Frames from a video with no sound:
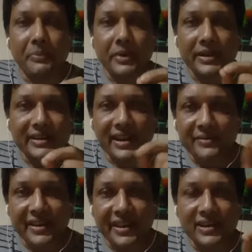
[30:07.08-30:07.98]
As I have
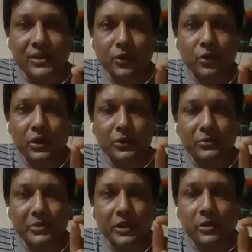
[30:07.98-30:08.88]
again told you,
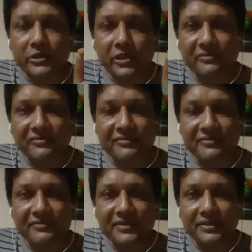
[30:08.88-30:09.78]
because of
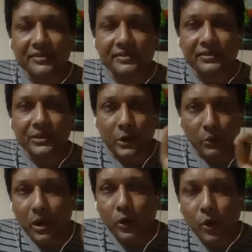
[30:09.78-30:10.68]

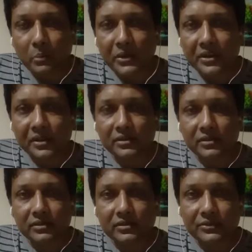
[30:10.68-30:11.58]
global warming,
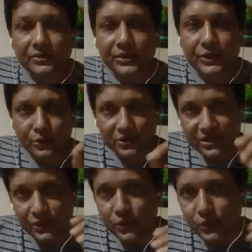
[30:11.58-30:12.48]
your
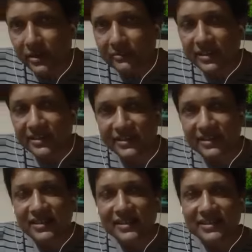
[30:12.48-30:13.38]
CO2 level is
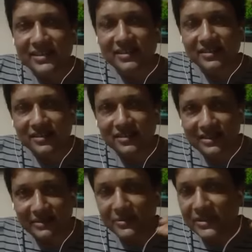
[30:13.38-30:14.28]
increasing,
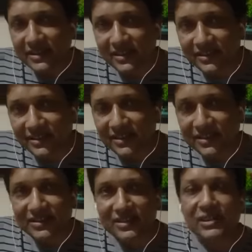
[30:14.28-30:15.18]
temperature is
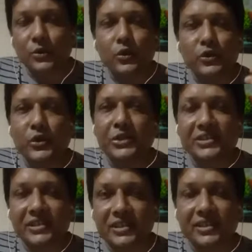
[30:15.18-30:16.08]
increasing, ozone is
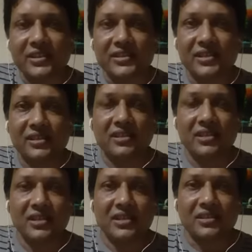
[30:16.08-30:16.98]
increasing.
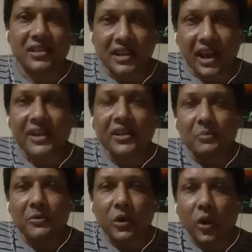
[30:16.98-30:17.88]
The kind of
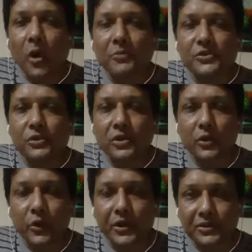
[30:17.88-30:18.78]
crops you are
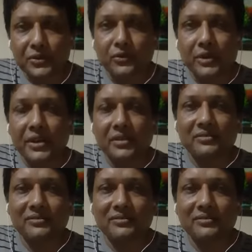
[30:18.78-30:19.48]
growing today,